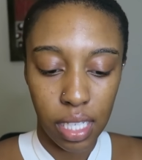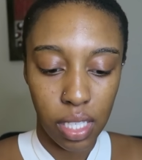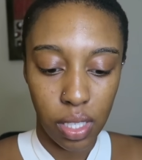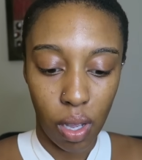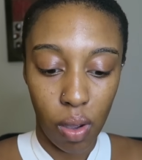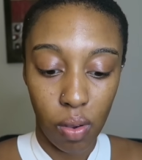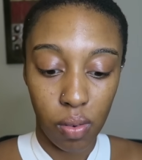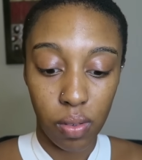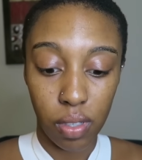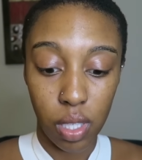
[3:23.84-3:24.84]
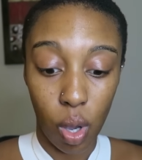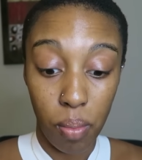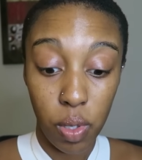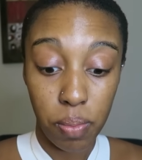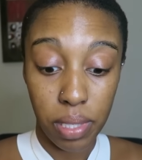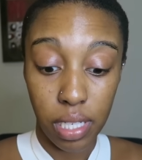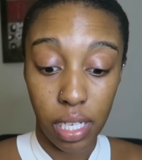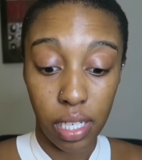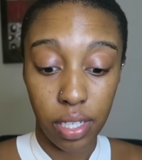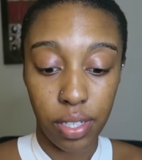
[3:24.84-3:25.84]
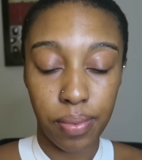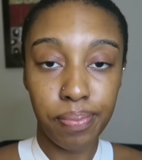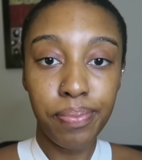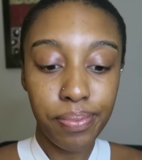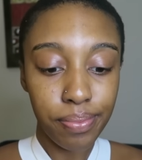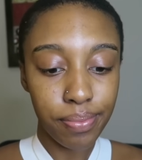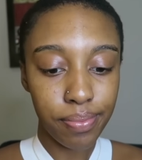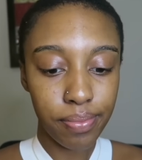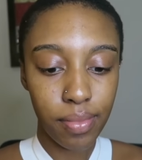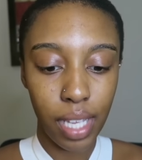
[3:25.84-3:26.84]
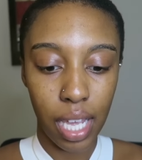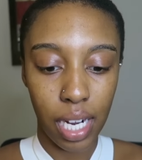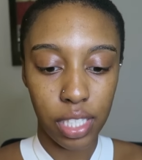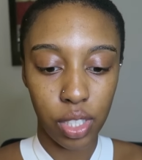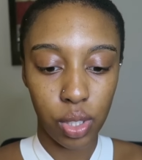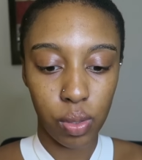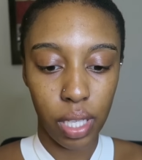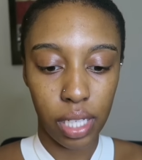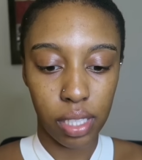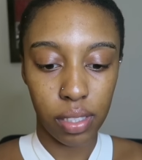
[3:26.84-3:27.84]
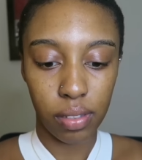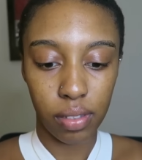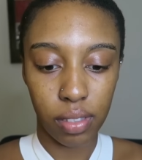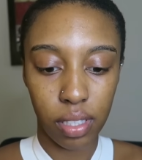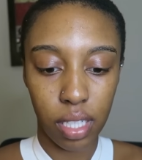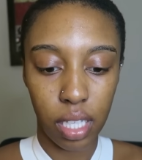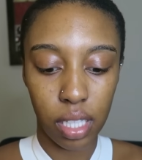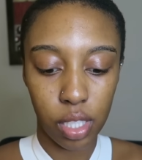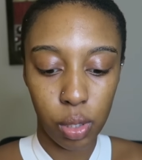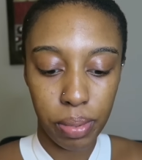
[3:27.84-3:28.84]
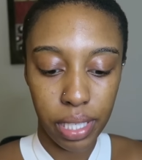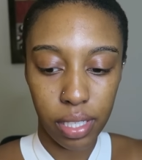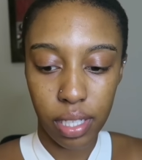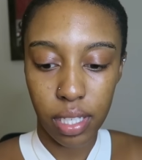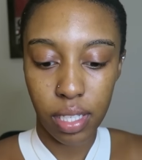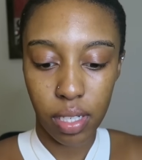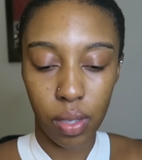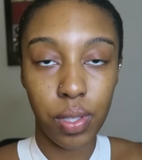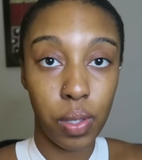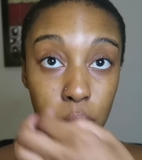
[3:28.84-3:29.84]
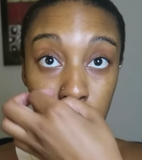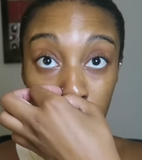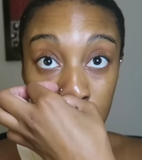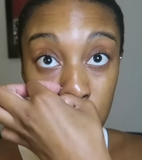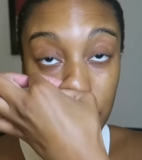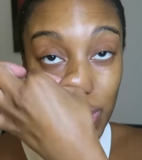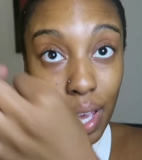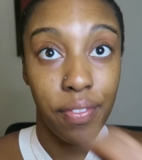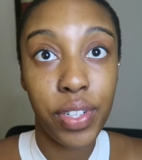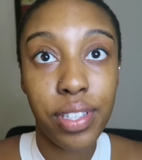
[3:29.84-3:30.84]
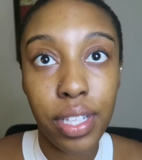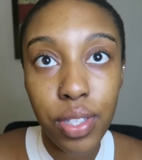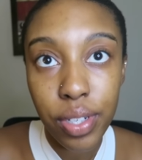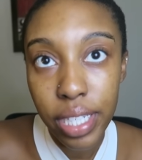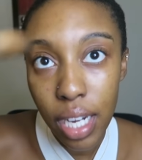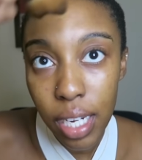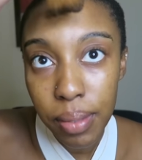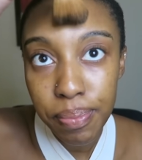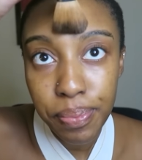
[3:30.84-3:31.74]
So it's almost been 10 years. And I just do like a little bit because it also spreads once you have your sunscreen on.